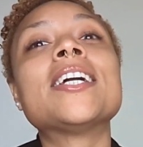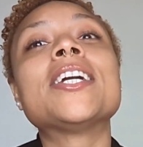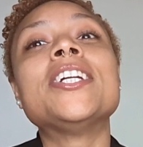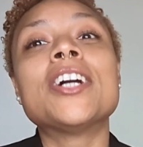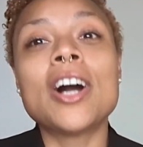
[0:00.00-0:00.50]

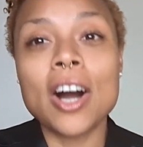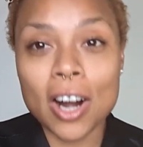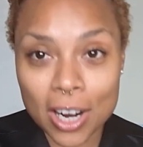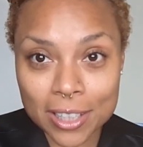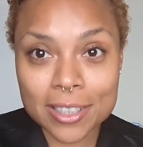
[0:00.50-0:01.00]
Your
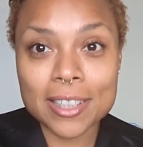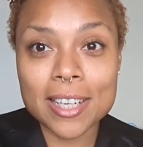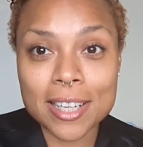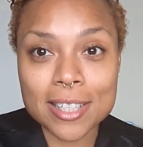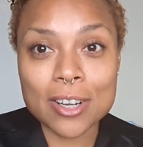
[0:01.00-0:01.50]
heart
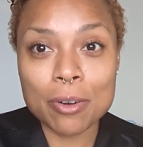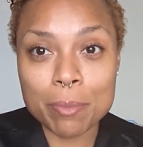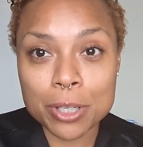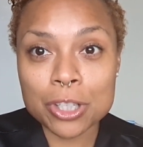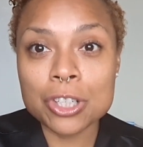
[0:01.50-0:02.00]
is gonna
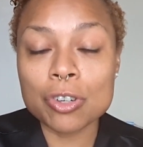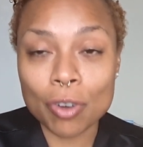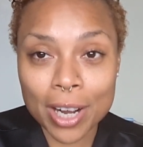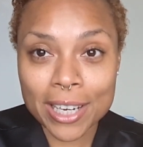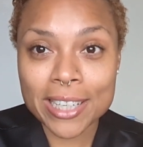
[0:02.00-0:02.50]
be
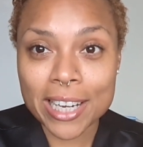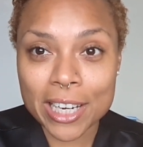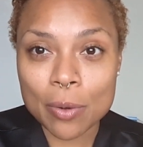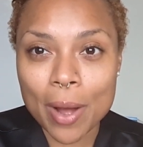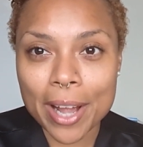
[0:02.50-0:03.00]
strained
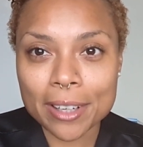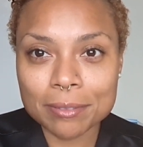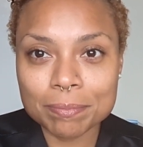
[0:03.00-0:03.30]
anyway.